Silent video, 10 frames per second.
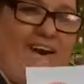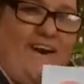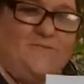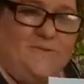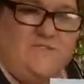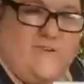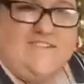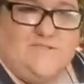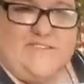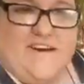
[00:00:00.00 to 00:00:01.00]
I hope you
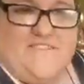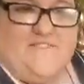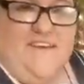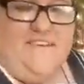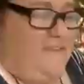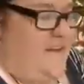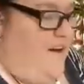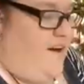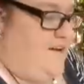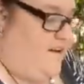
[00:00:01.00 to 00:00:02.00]
enjoyed doing that with me.
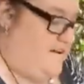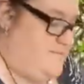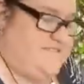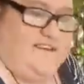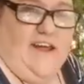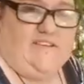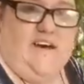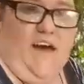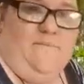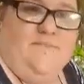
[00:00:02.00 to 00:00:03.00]
I'll see you next
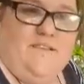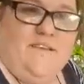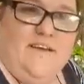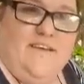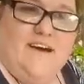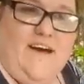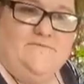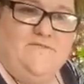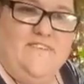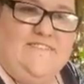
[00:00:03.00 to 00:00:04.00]
time in the
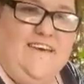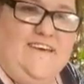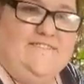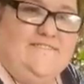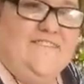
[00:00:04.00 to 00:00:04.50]
garden with Miss C.